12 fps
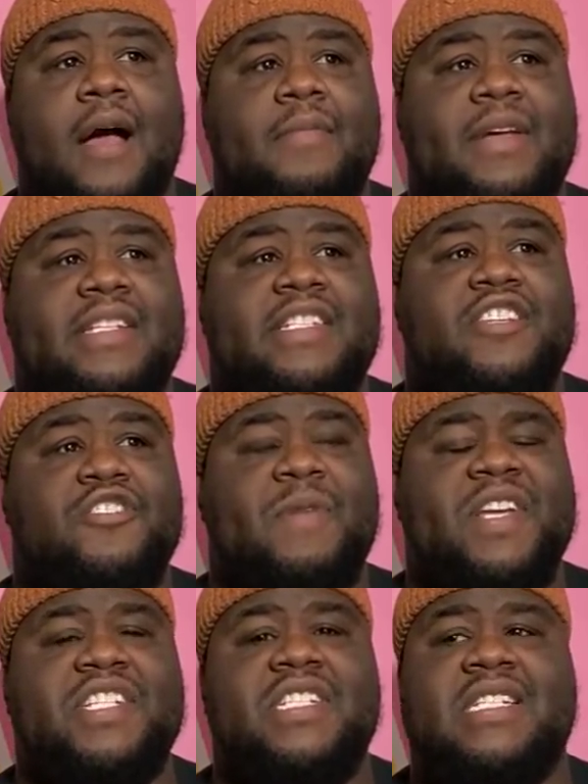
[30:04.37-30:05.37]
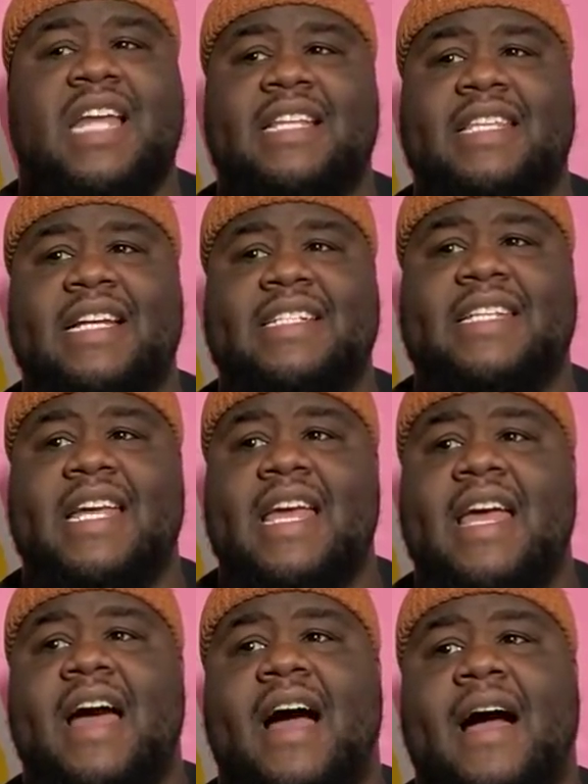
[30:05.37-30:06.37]
in situations like this.
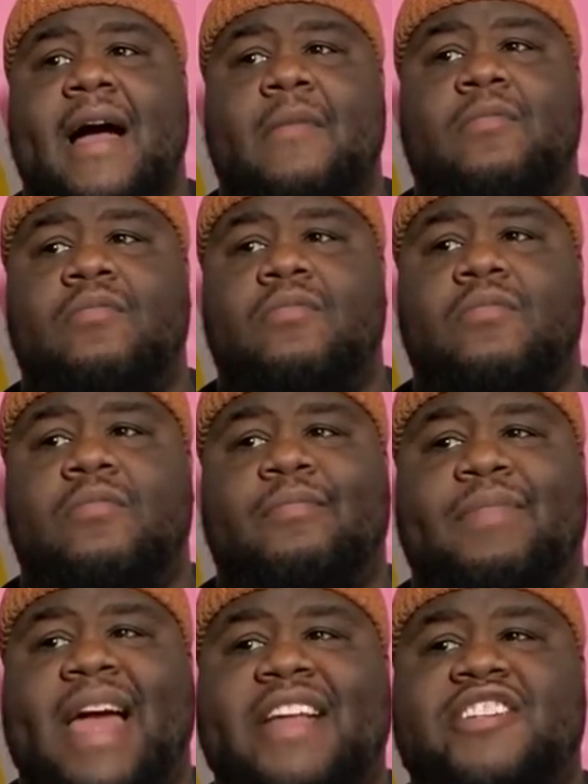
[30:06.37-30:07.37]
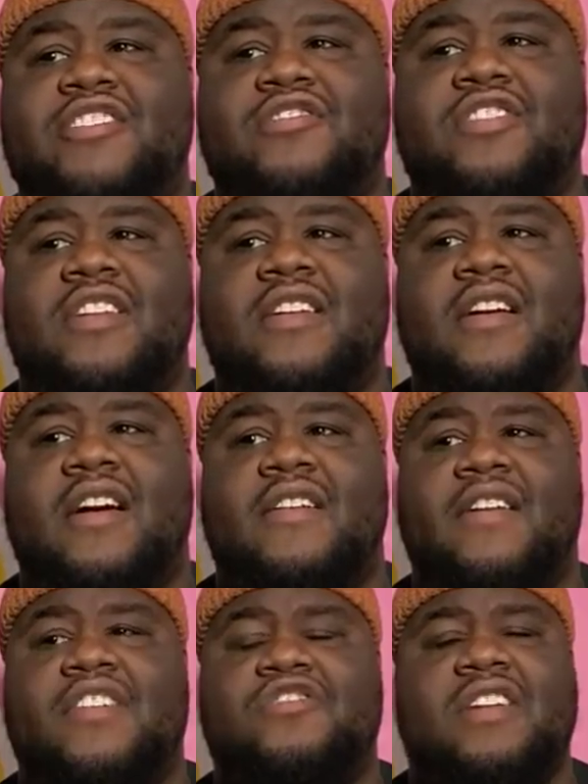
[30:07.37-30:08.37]
Black children
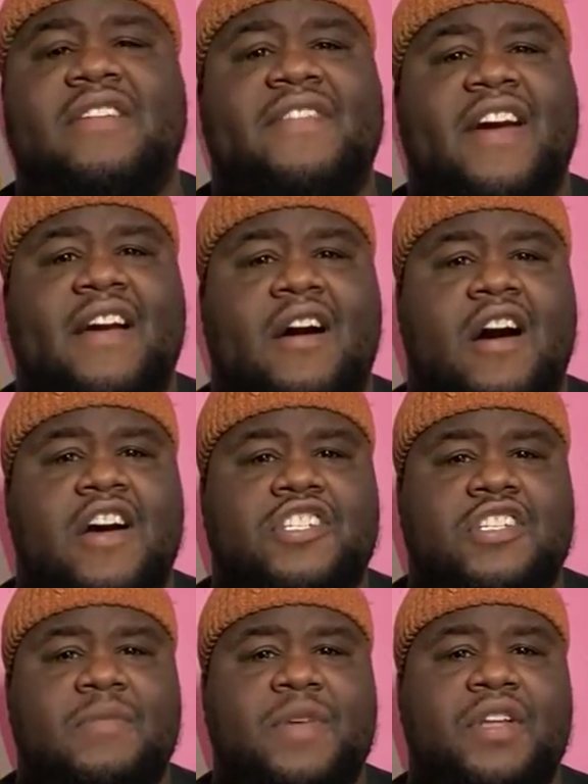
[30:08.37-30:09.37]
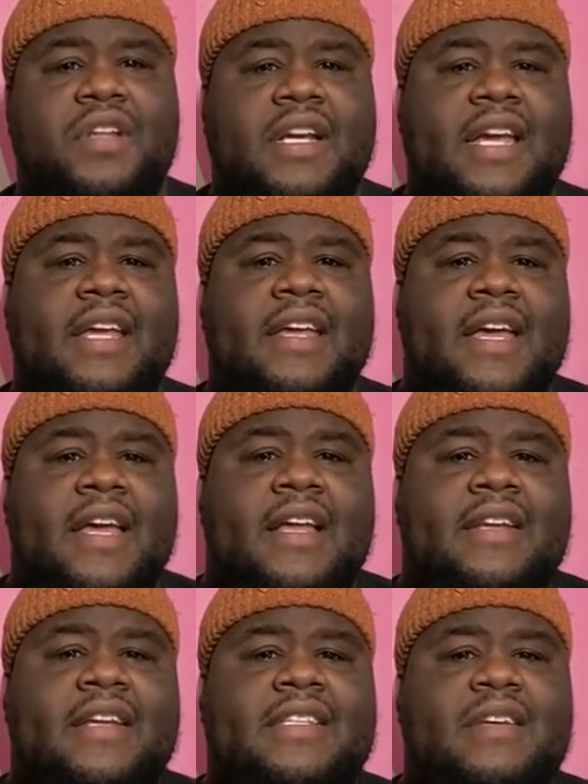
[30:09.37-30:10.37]
are treated very harshly. When you look at
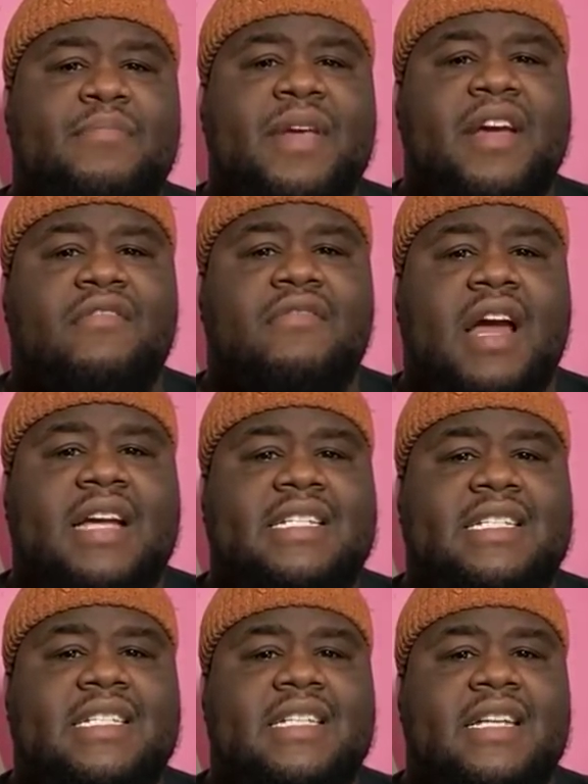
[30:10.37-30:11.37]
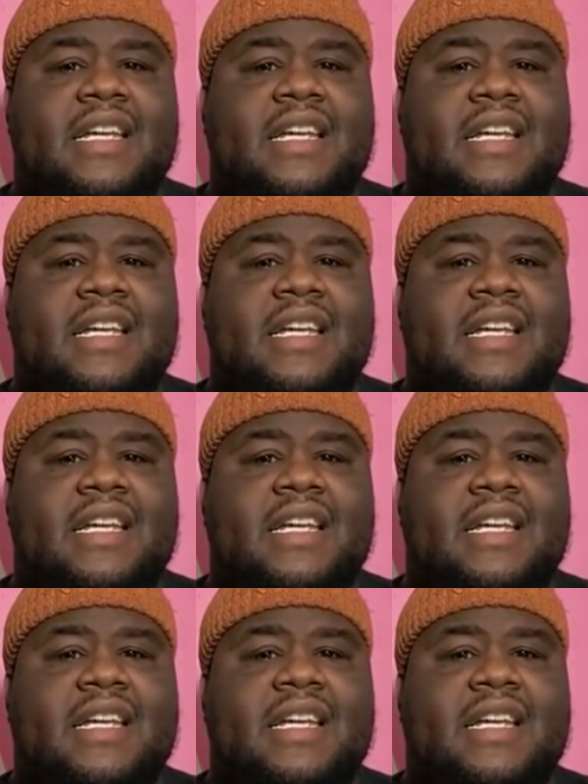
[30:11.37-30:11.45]
the Tamir Rice